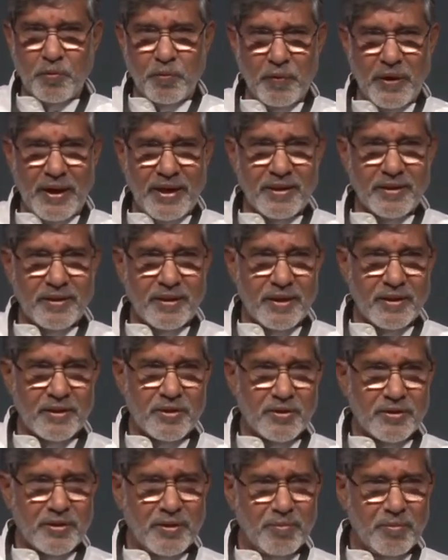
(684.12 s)
felt that
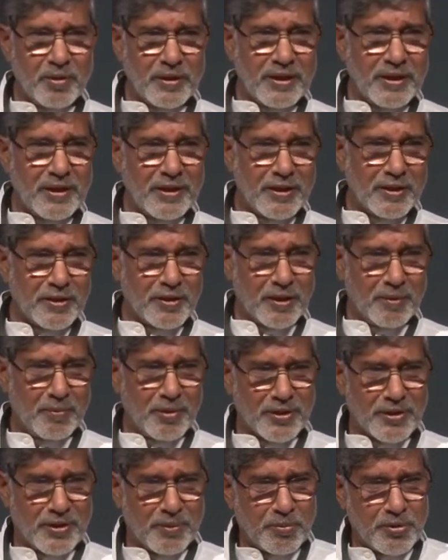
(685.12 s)
somebody is
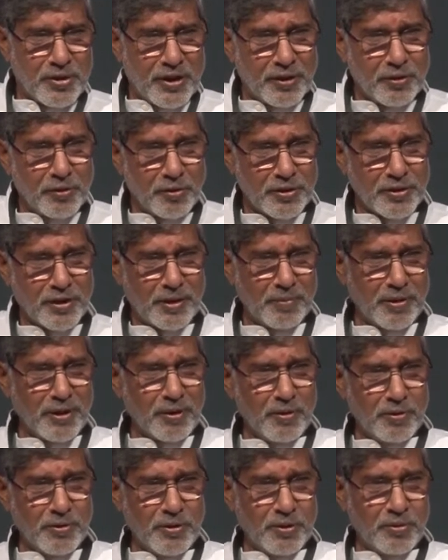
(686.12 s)
coming, some shadow is coming
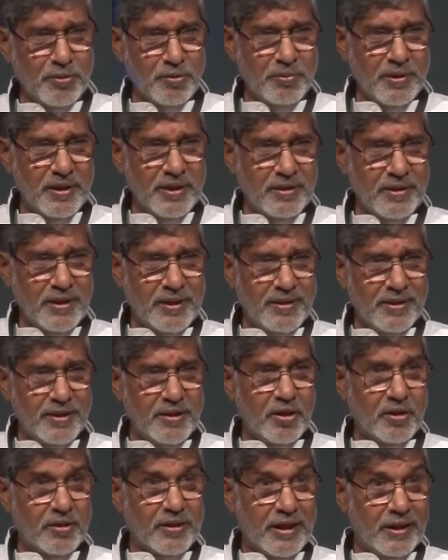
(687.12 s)
closer to me. I did
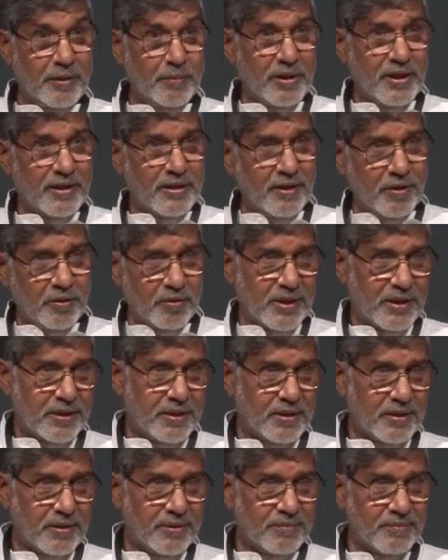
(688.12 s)
not deliberately look at
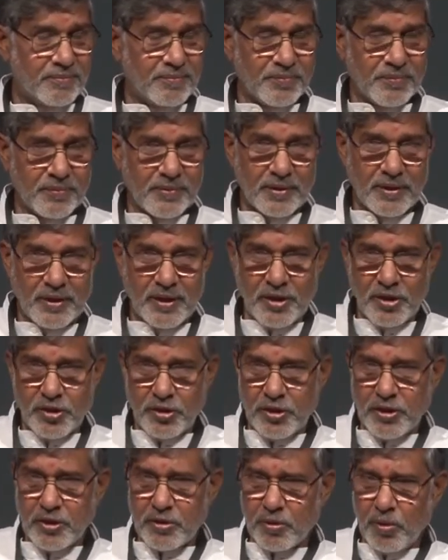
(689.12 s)
her.
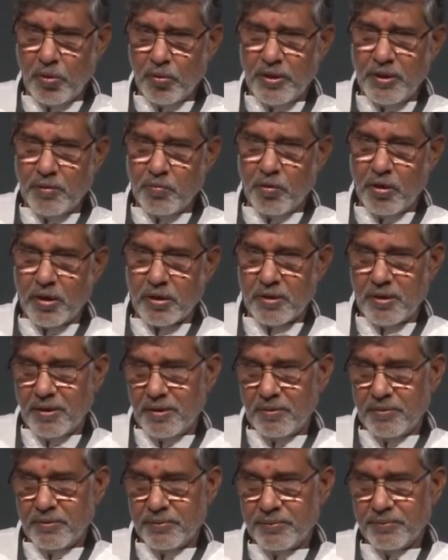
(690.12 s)
She slowly walked
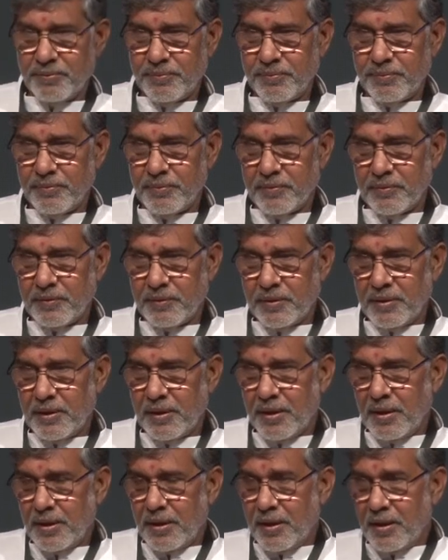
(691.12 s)
down
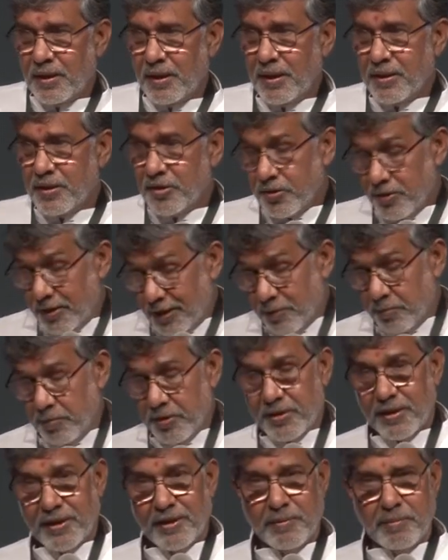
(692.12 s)
and sat
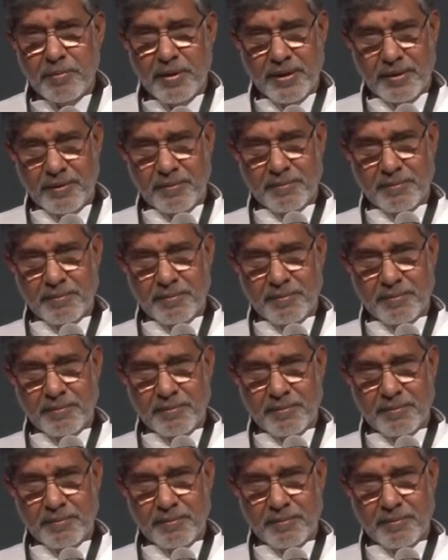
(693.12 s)
beside me.